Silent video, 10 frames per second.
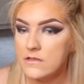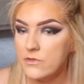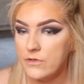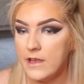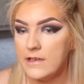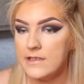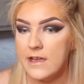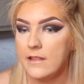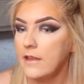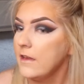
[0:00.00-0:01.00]
So that's
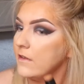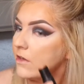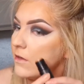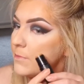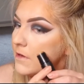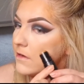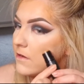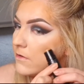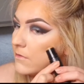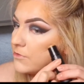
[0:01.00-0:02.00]
that lightened up and
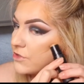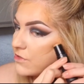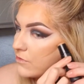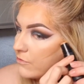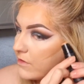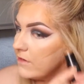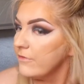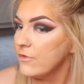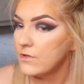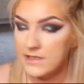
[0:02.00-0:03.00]
now I'm just
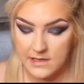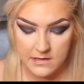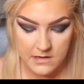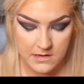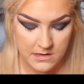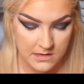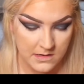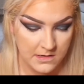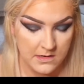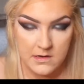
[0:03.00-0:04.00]
reinforcing
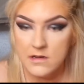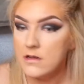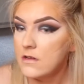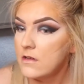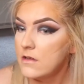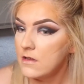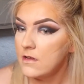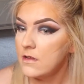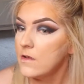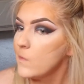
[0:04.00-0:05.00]

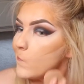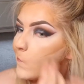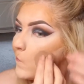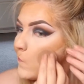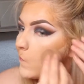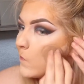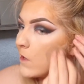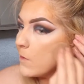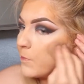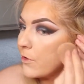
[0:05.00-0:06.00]

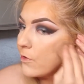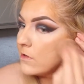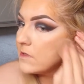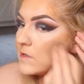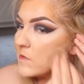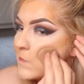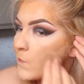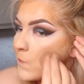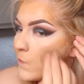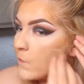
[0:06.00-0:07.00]
that bronze.
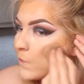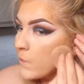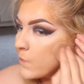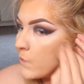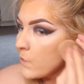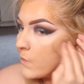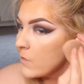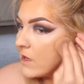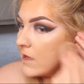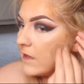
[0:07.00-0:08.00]

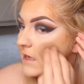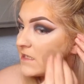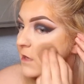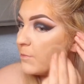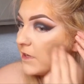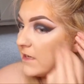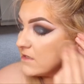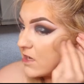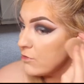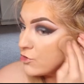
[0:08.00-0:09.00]
This
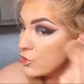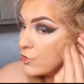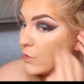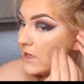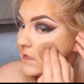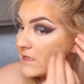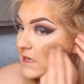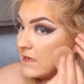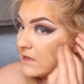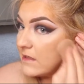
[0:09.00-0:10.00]
blends out so
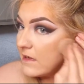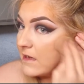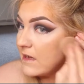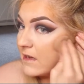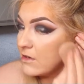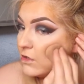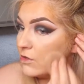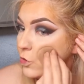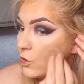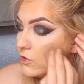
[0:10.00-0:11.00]
easy, the
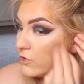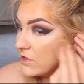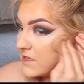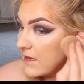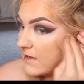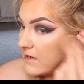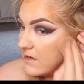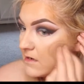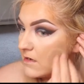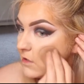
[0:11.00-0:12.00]
contour stick,
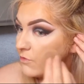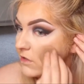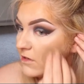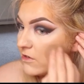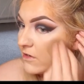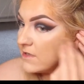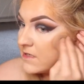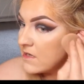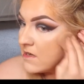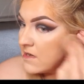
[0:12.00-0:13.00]
it really
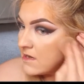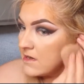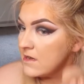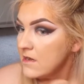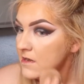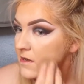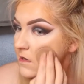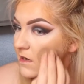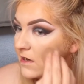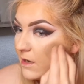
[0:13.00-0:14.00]
does.
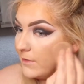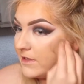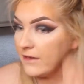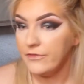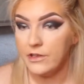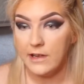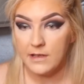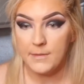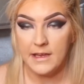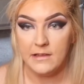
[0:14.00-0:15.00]
I would definitely
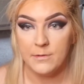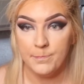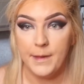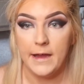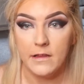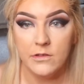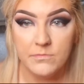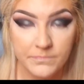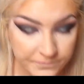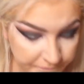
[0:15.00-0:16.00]
recommend buying them